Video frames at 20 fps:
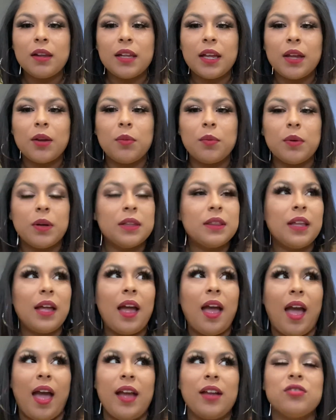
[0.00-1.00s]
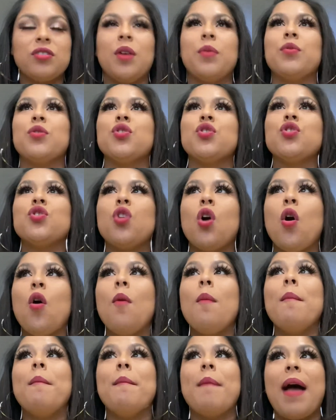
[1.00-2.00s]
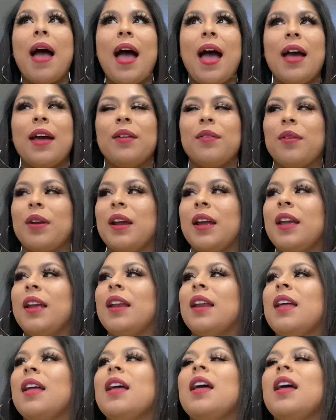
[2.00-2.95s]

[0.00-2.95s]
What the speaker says: Like, what the heck? So I was so mad, right?